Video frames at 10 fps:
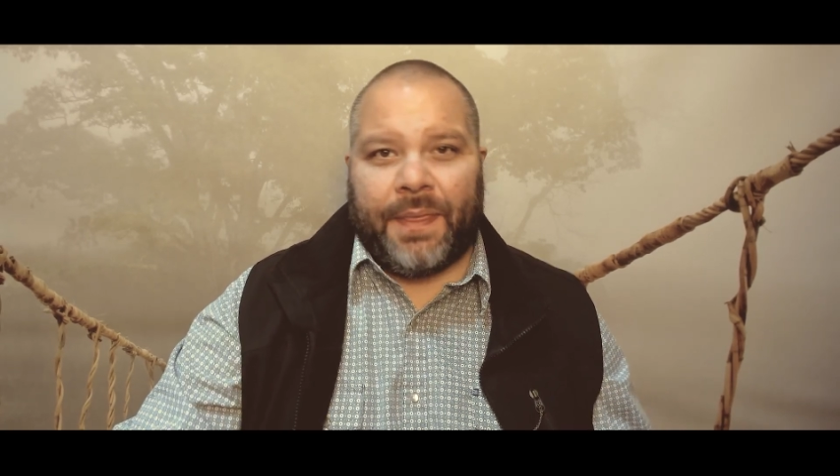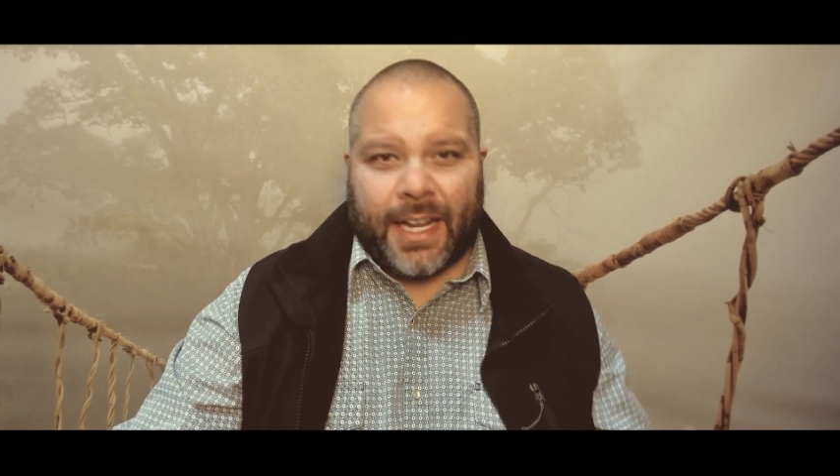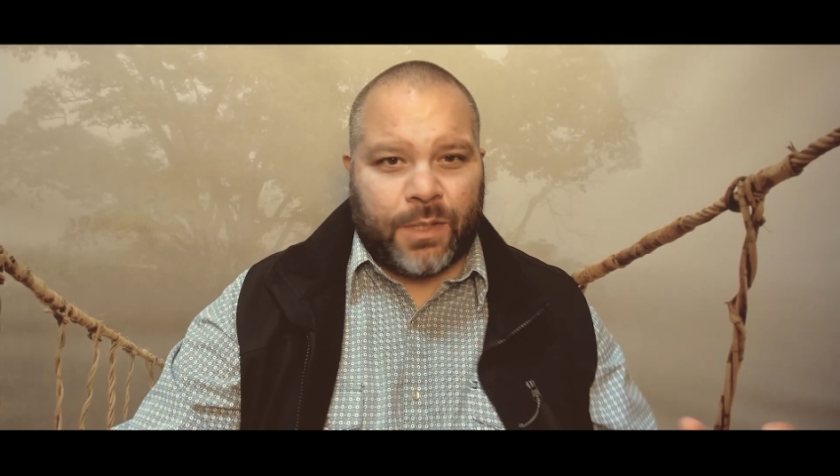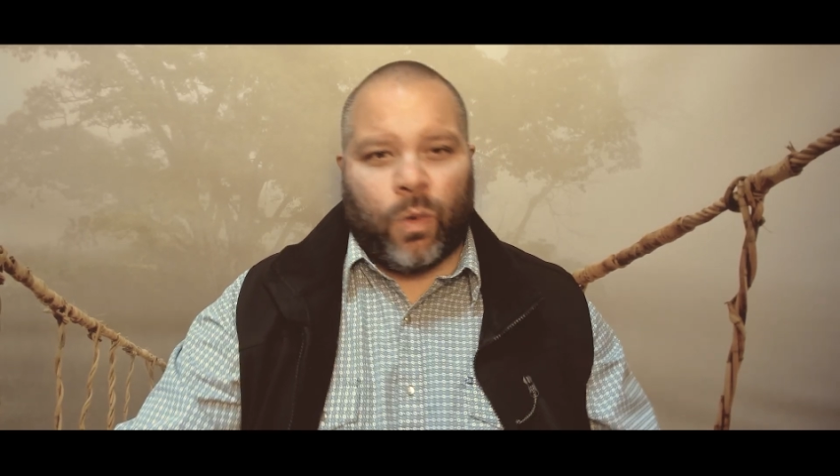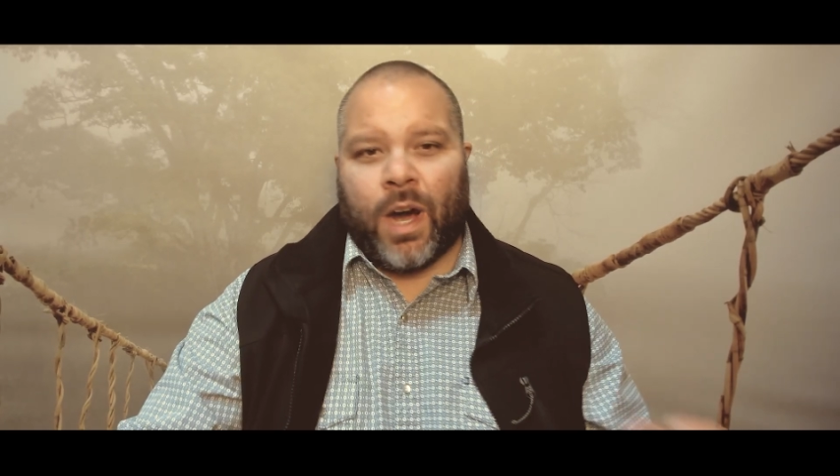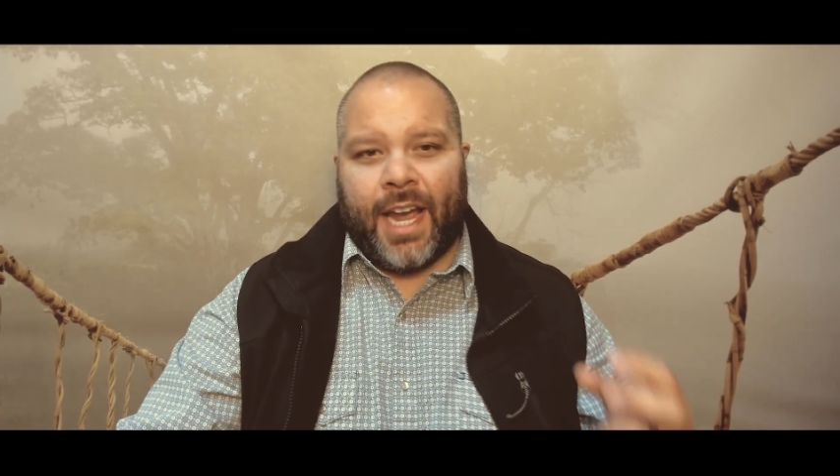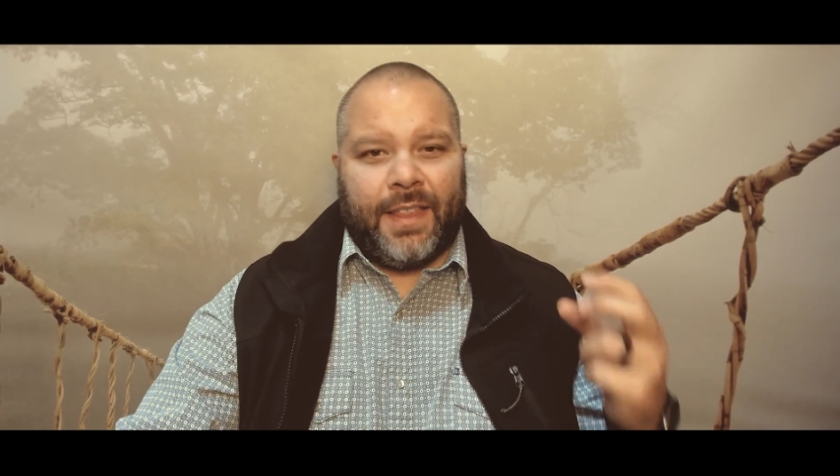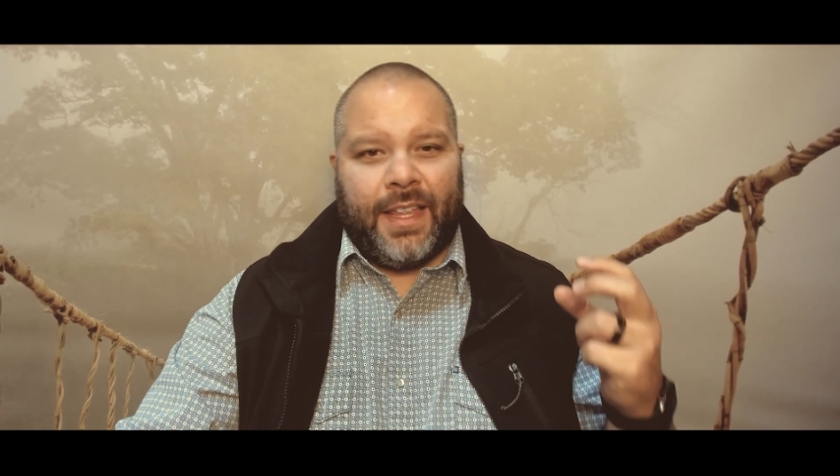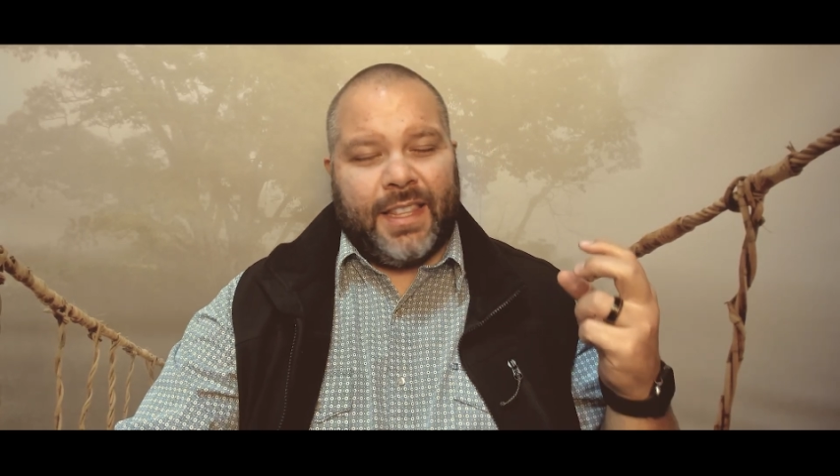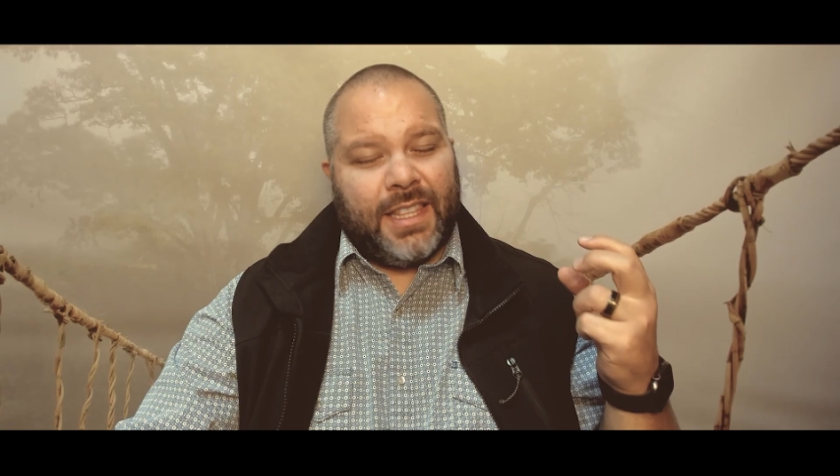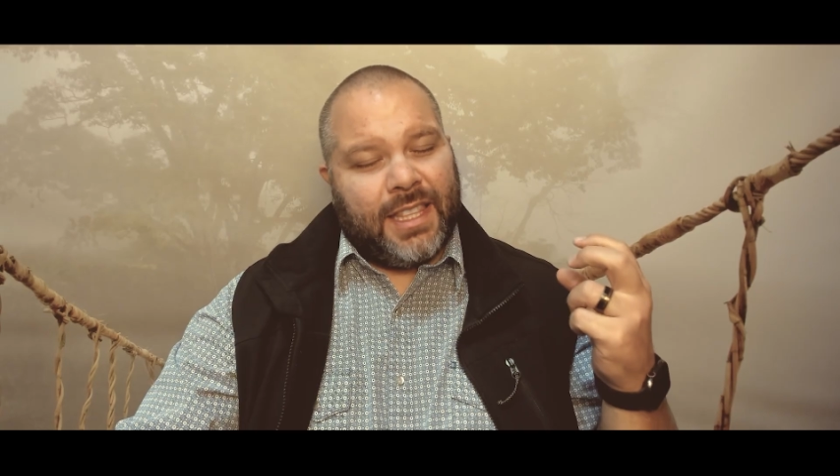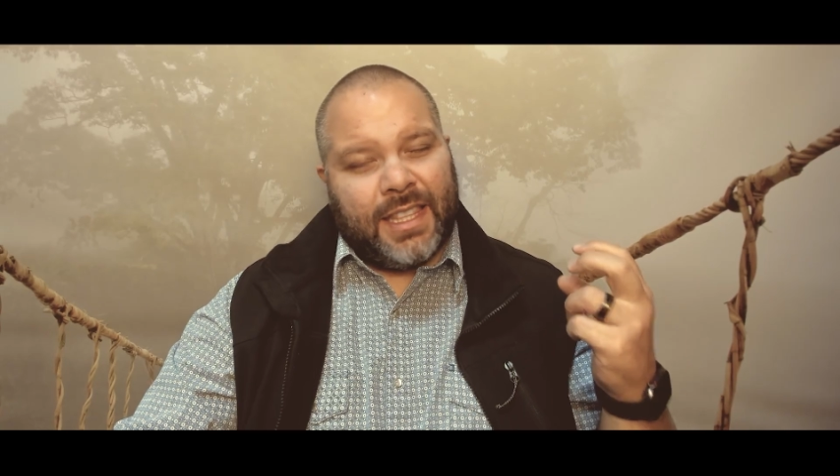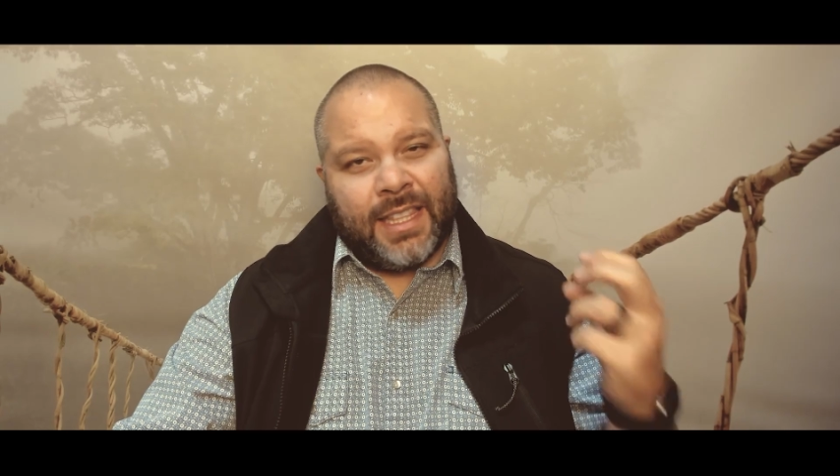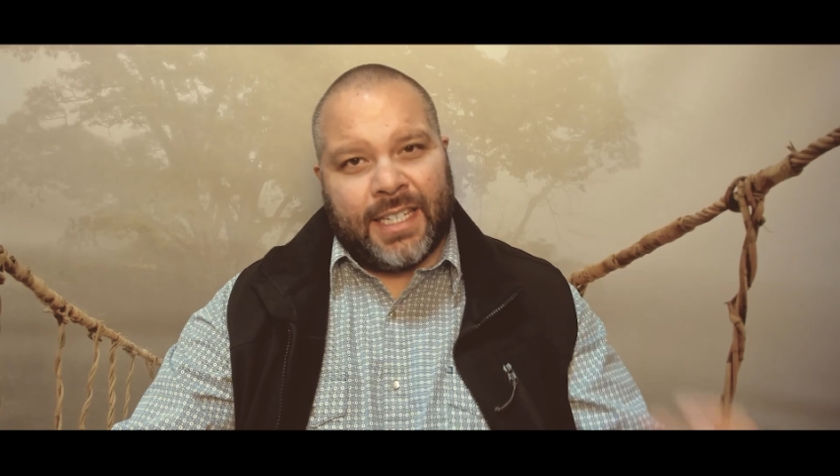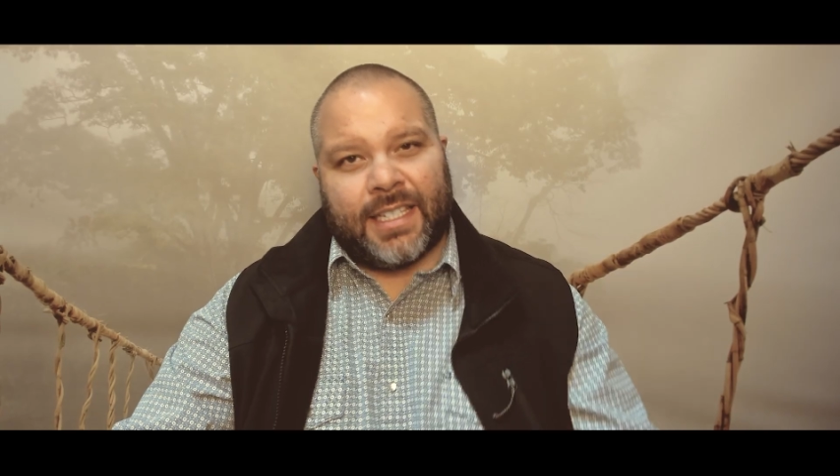That's why
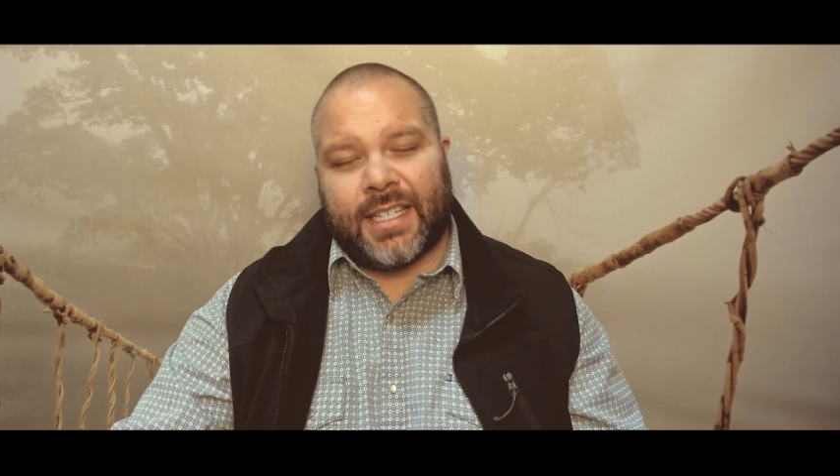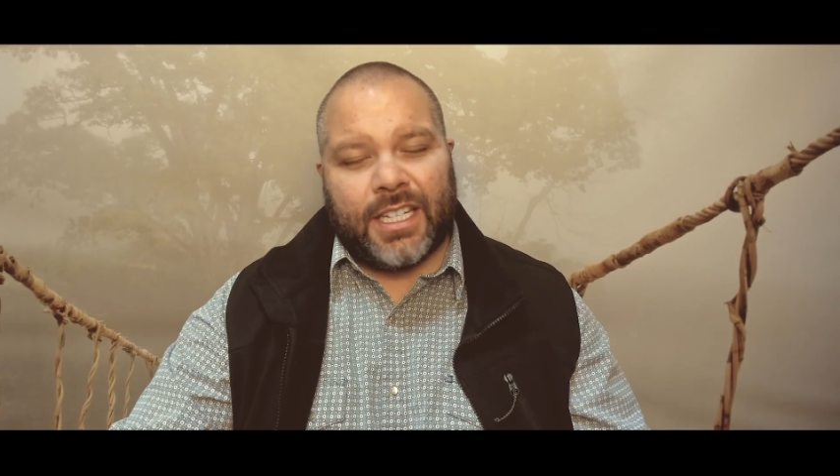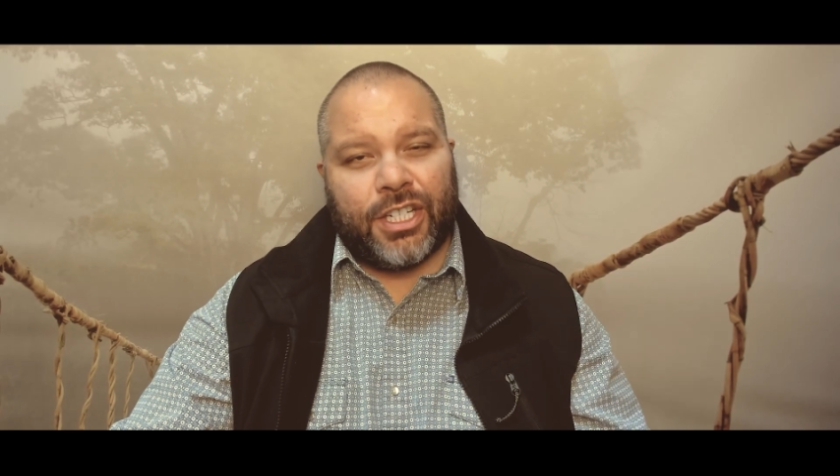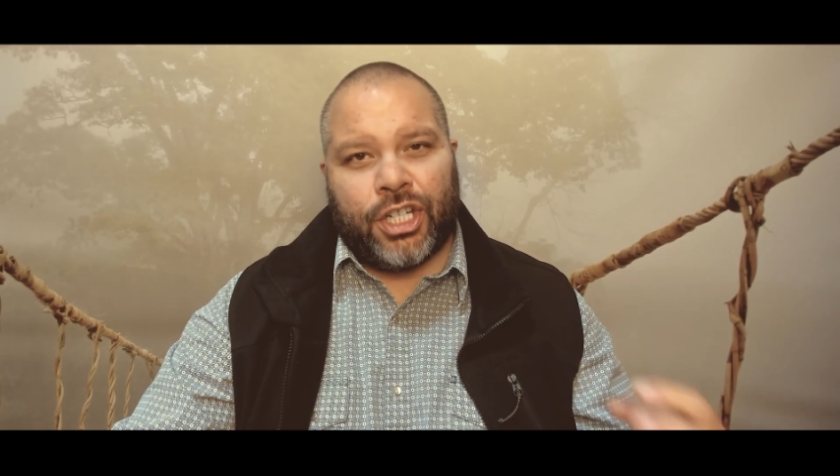this